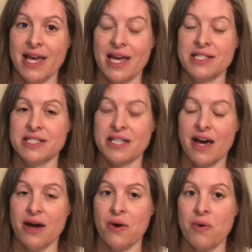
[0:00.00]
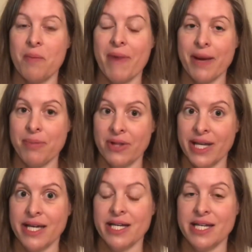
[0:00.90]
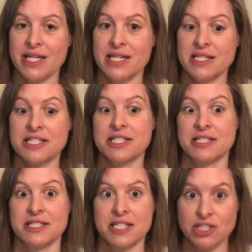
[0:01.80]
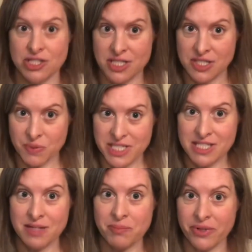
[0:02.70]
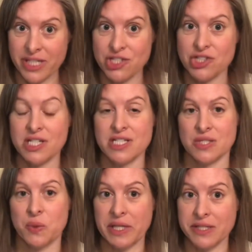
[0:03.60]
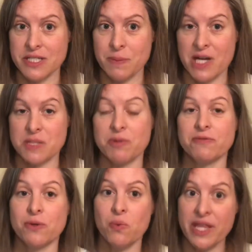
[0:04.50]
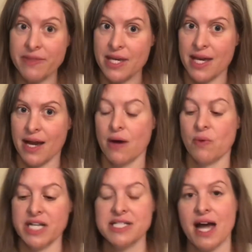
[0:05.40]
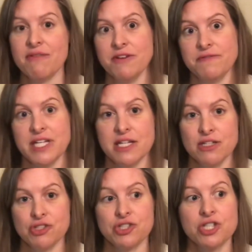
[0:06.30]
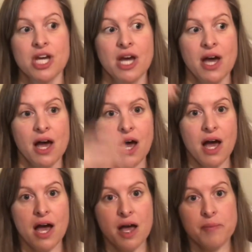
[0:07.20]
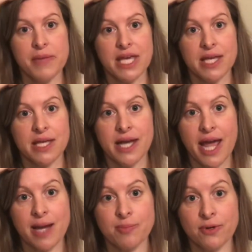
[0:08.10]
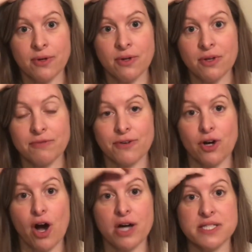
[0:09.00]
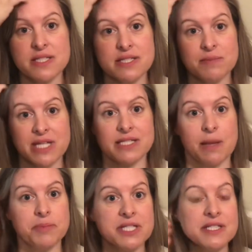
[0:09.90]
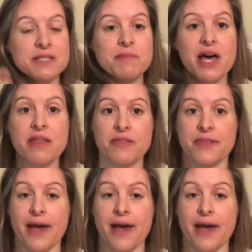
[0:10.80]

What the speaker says: And so my plan is to stitch this one to completion as quickly as possible. For one thing, I wanted to have it finished in April for Autism Acceptance Month.